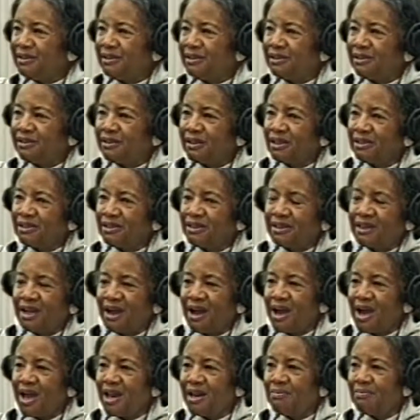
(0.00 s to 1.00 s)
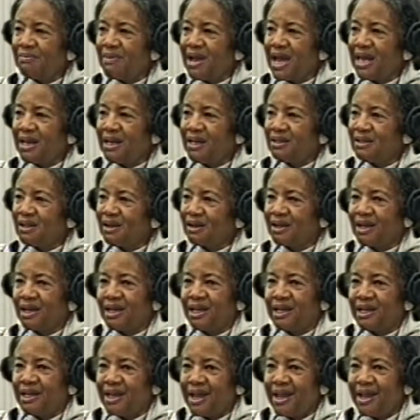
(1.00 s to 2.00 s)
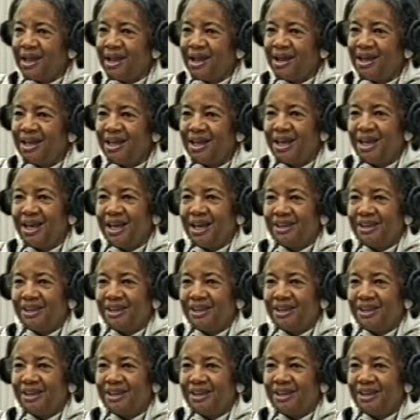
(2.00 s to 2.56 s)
good God Almighty, look here.